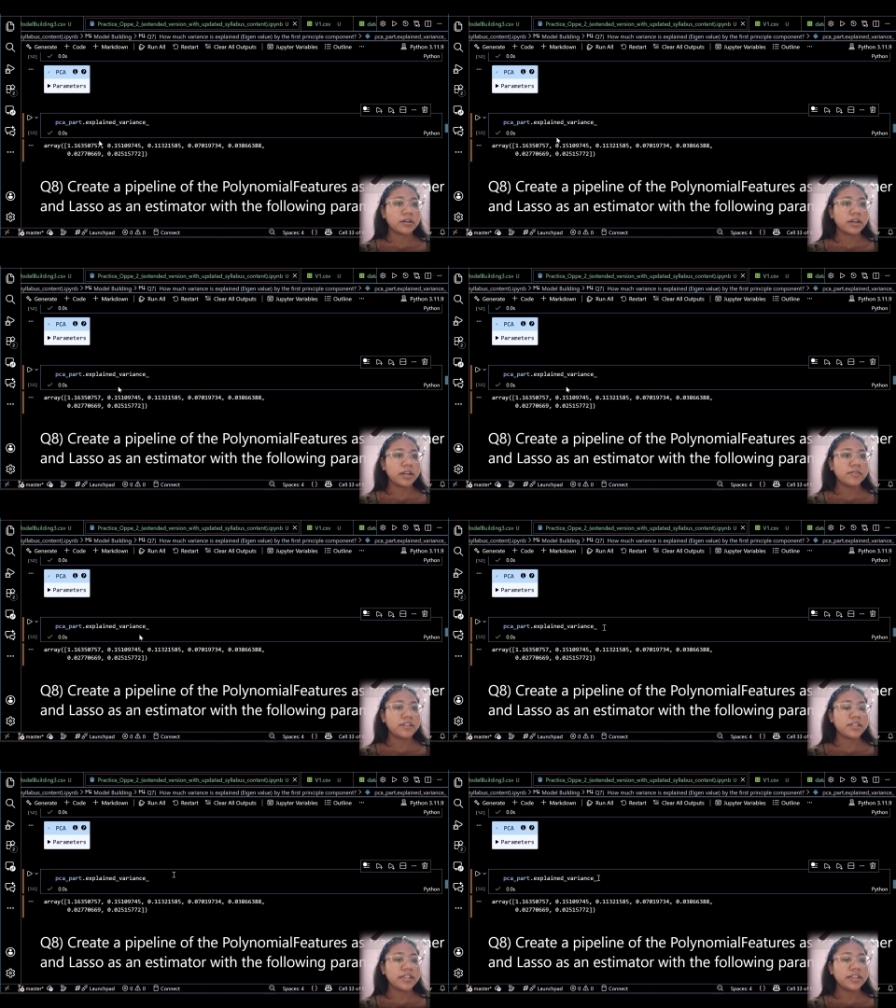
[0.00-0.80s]
and
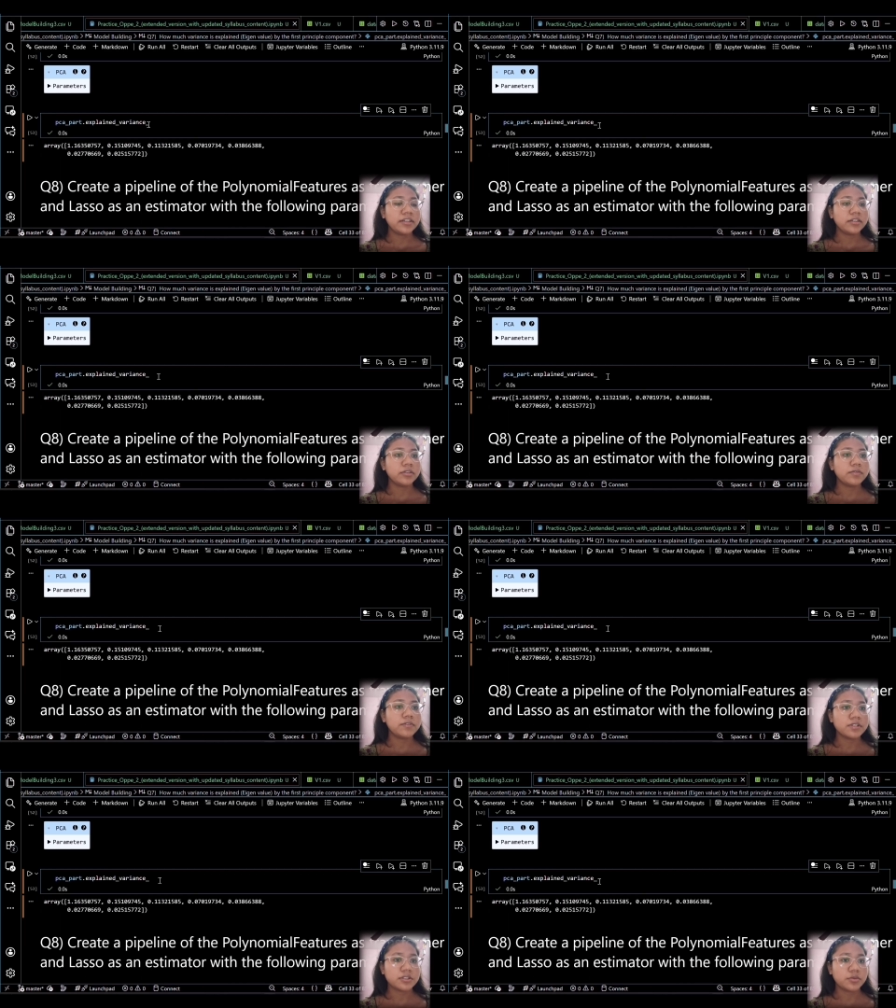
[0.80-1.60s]
we need the
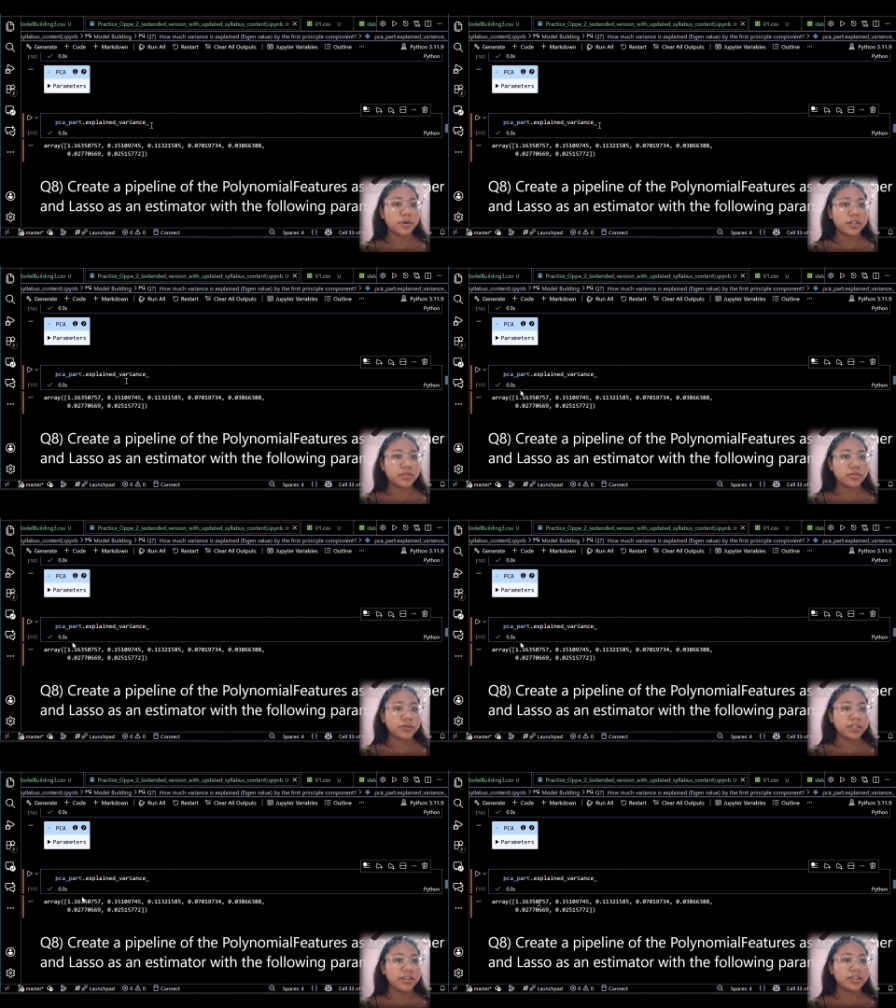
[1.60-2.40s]
first one, so
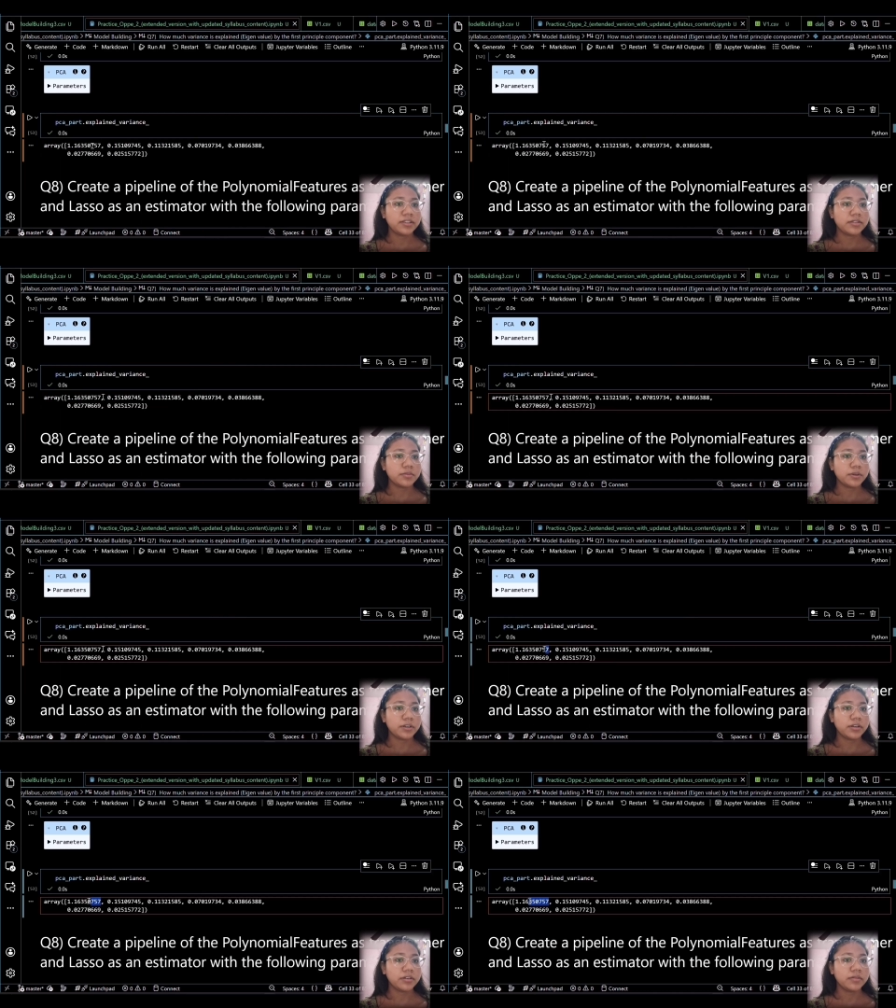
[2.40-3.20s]
we need this one
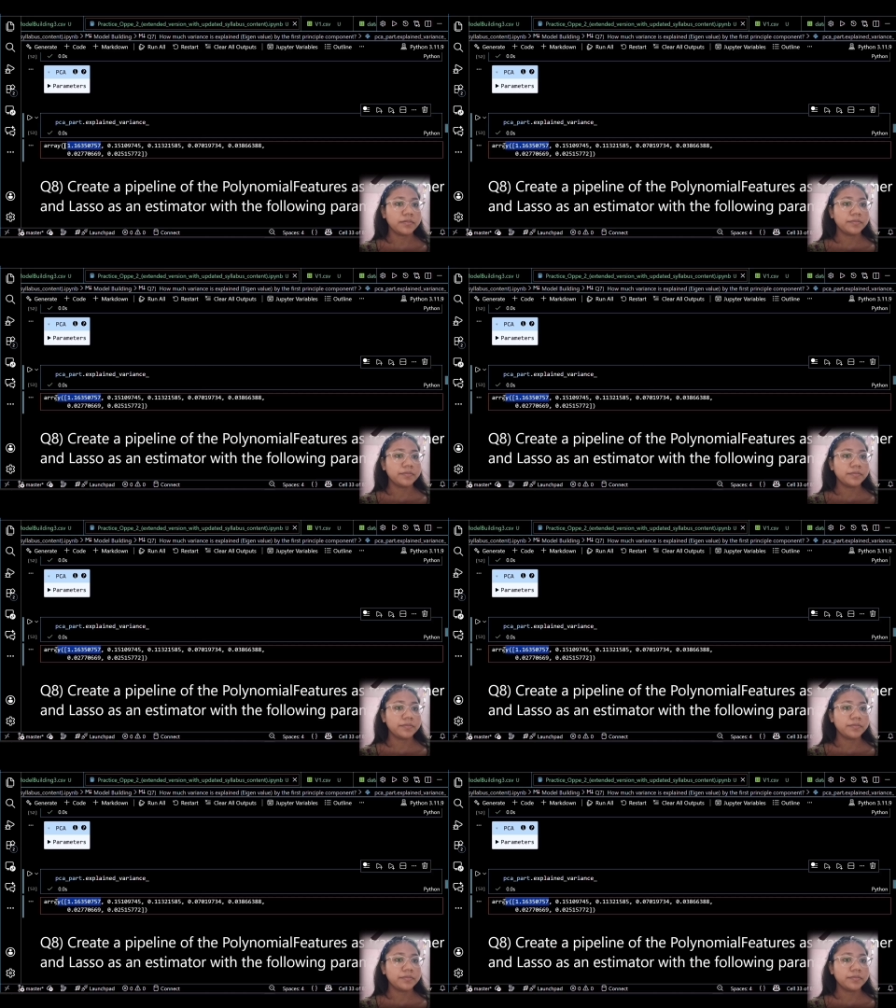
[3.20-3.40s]
here.